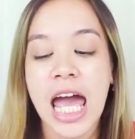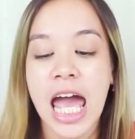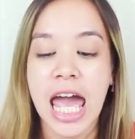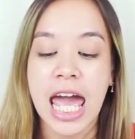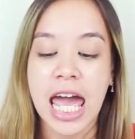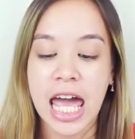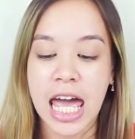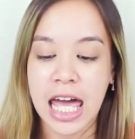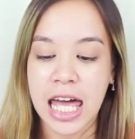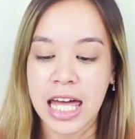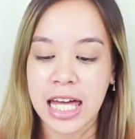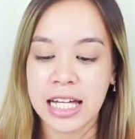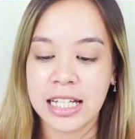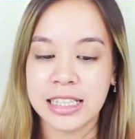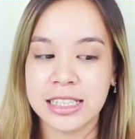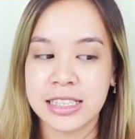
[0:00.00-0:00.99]

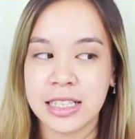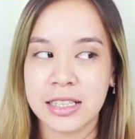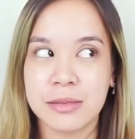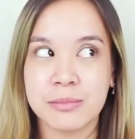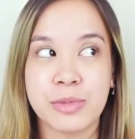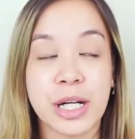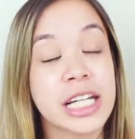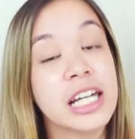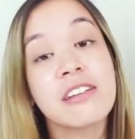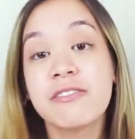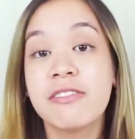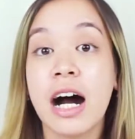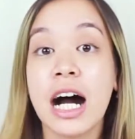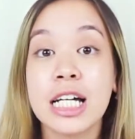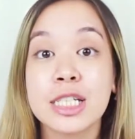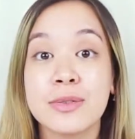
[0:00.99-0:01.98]
and breaking
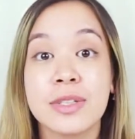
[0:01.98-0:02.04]
fast